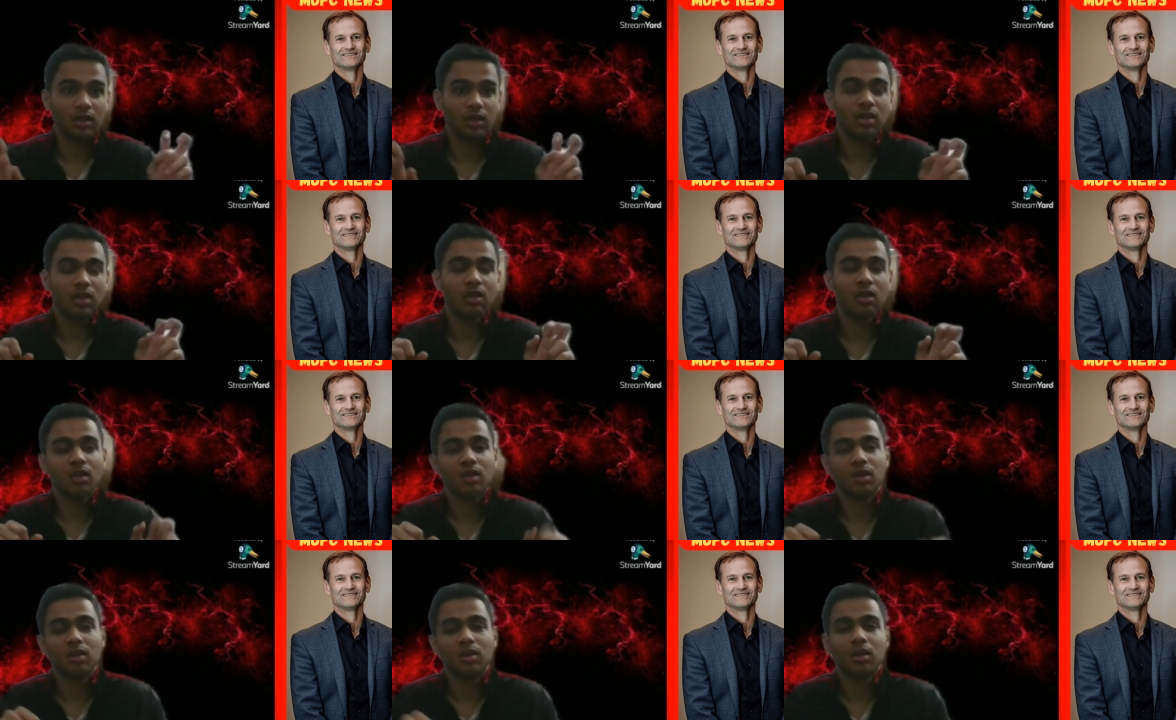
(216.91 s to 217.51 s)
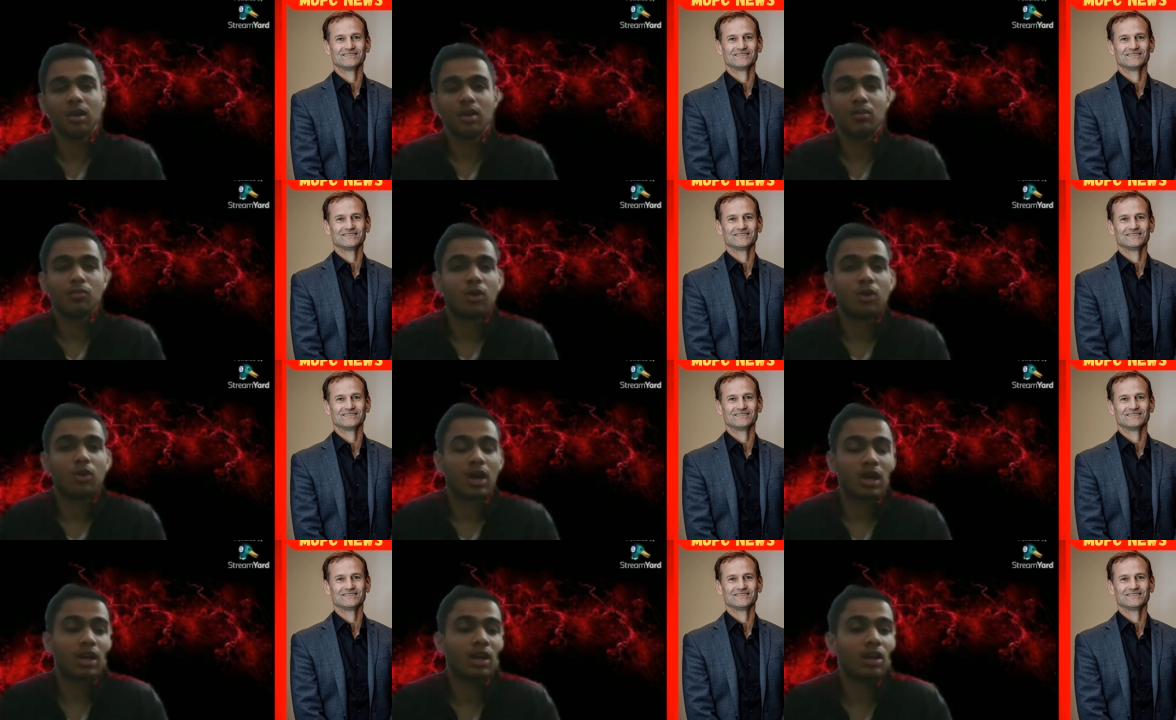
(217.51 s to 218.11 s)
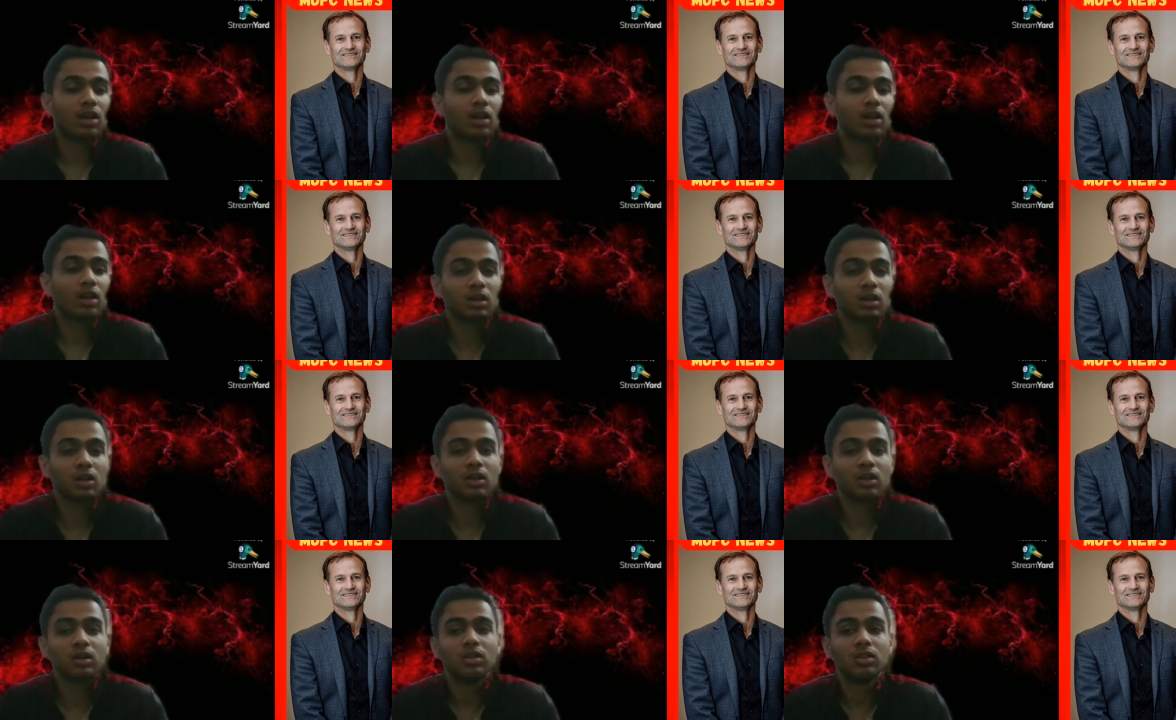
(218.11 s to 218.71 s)
Speaker 1: while
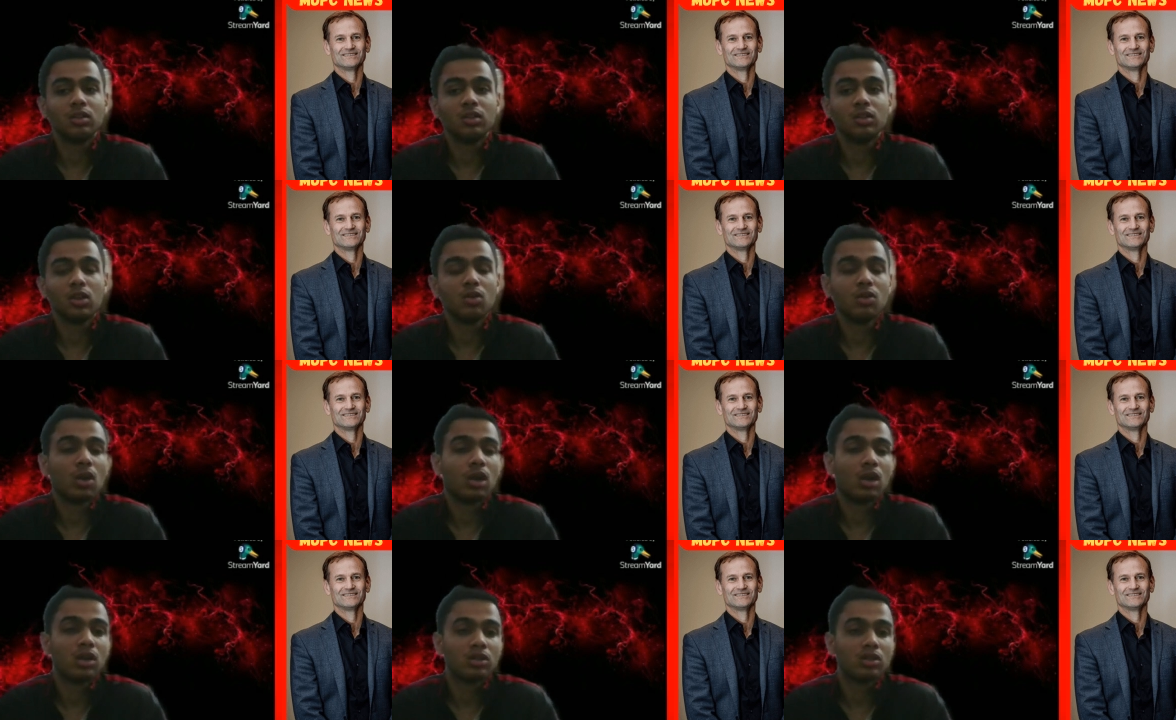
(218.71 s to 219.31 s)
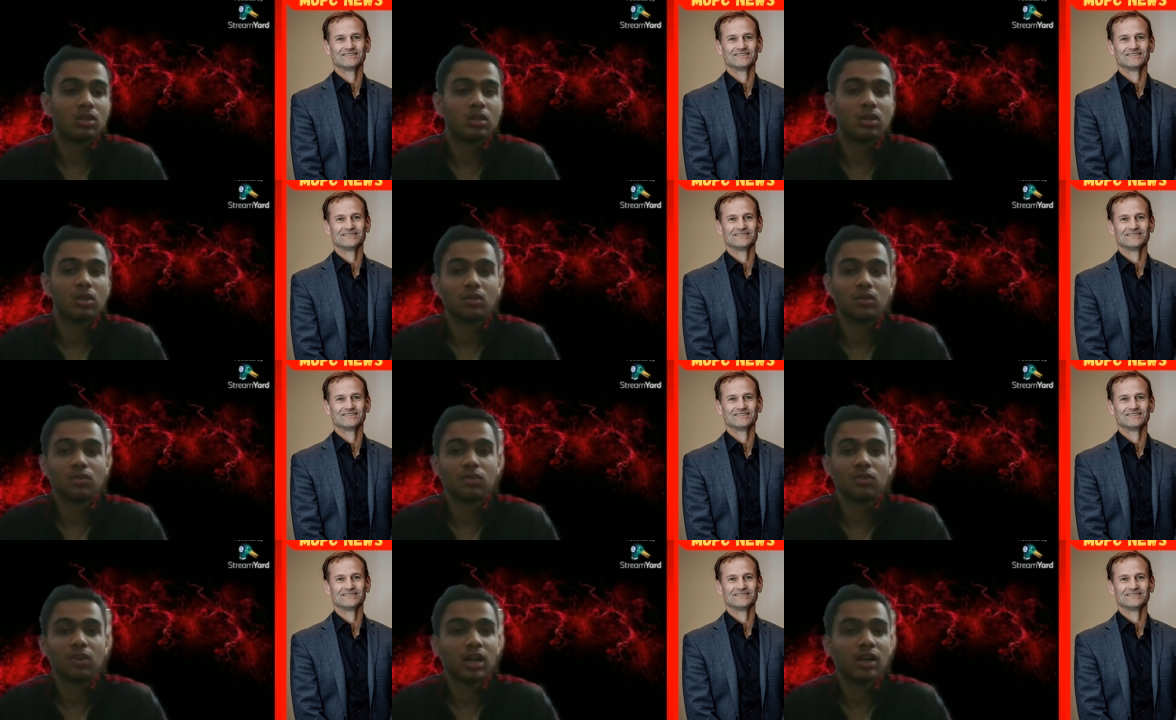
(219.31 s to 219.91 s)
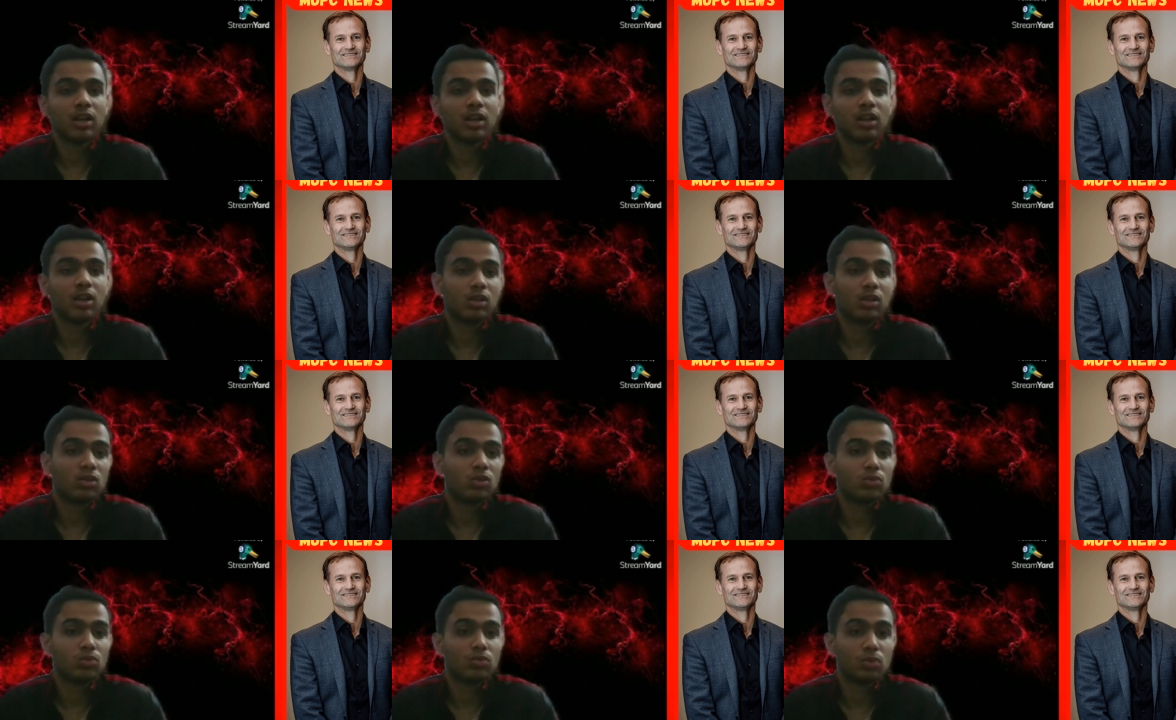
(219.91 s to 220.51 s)
Newcastle find a new sporting
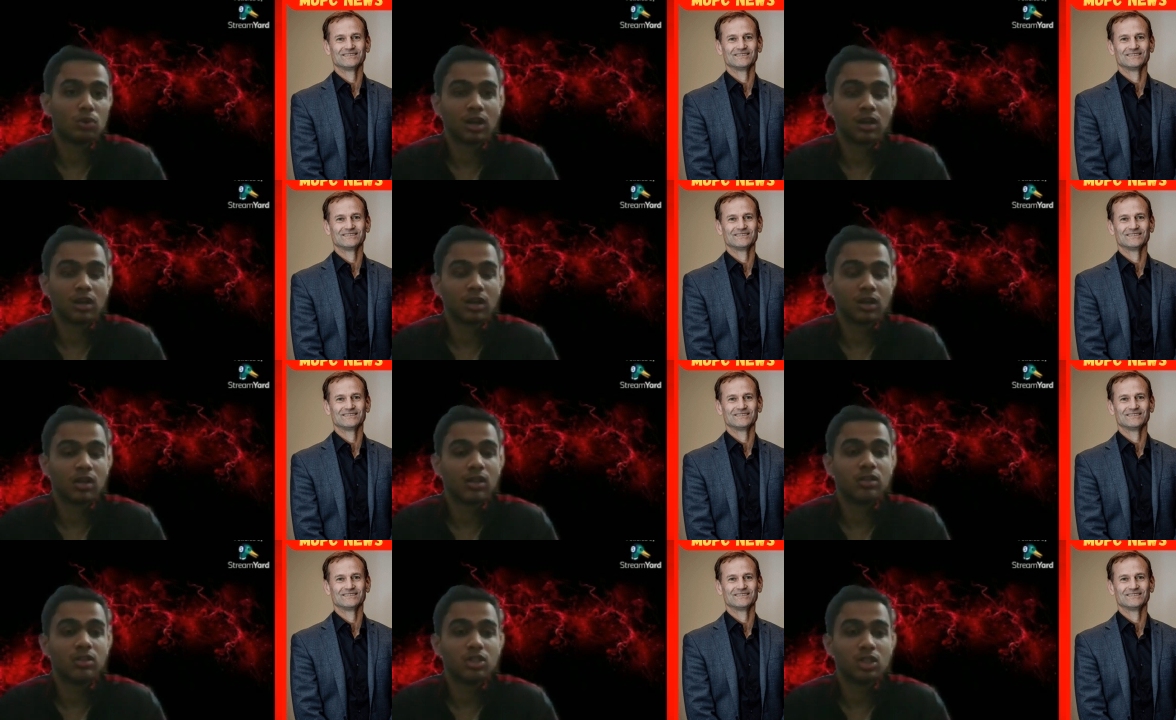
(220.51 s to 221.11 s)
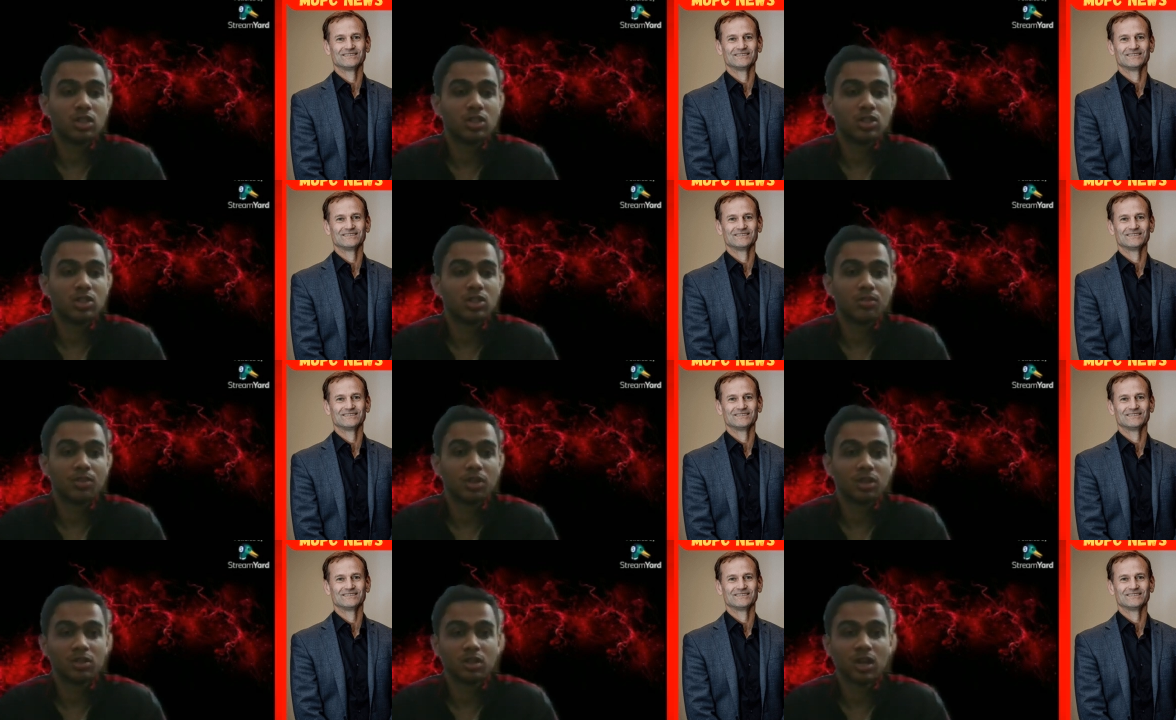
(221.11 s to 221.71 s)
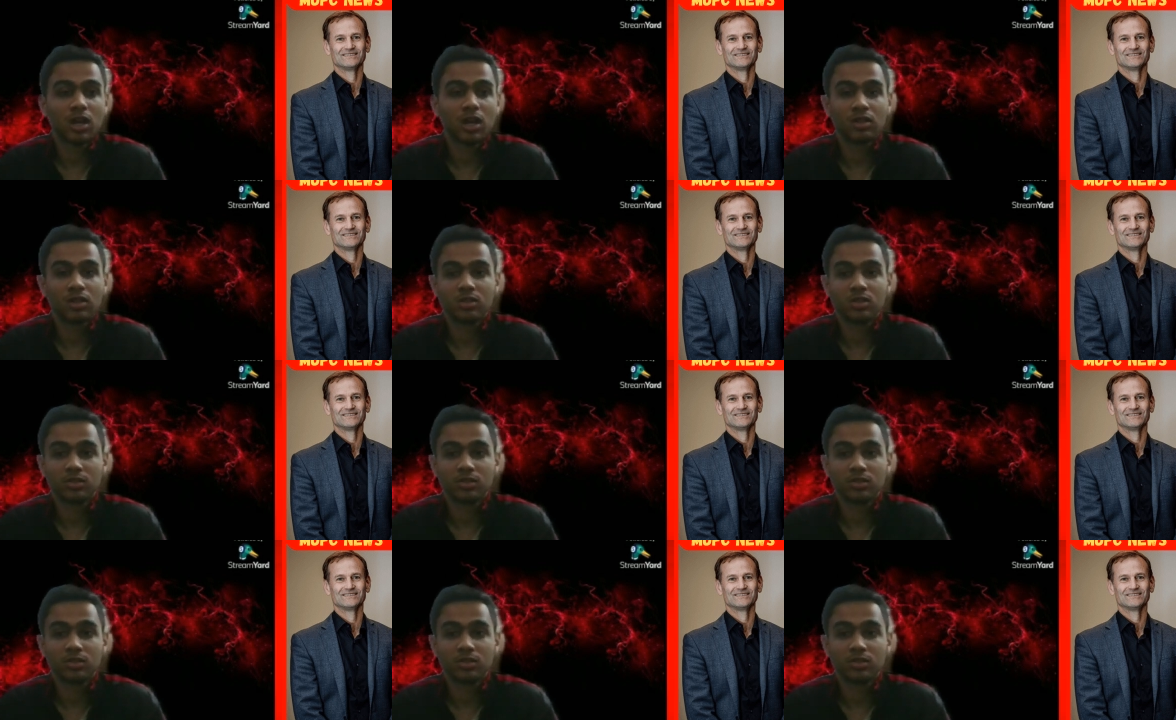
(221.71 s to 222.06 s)
director and change up their strategy.